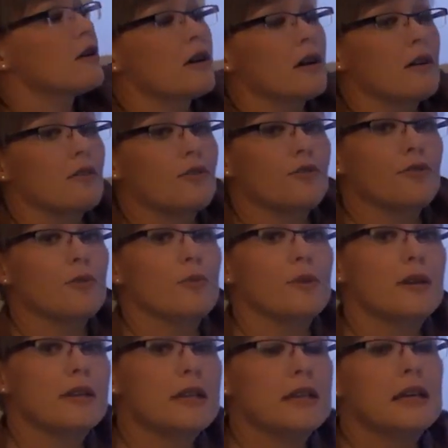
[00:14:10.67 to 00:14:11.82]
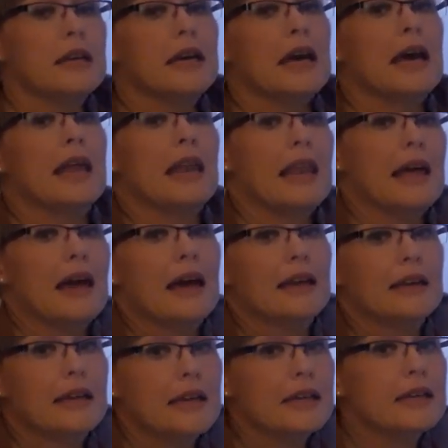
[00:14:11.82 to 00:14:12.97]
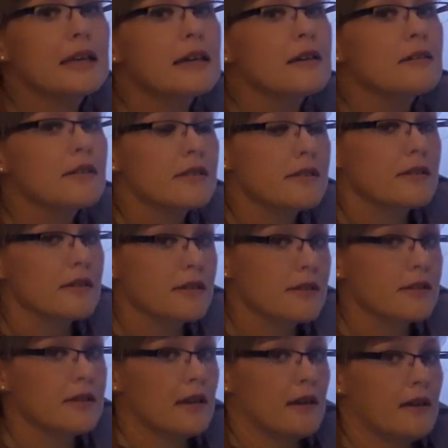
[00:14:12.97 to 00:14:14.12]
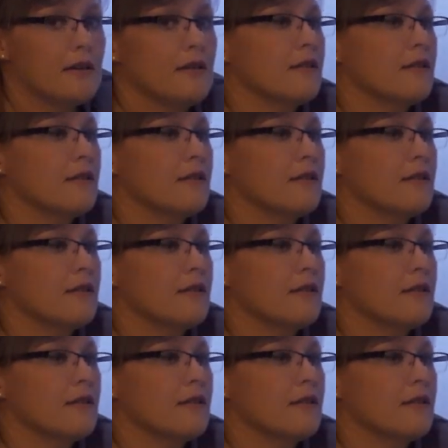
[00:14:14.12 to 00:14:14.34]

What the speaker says: go forward and land in 60?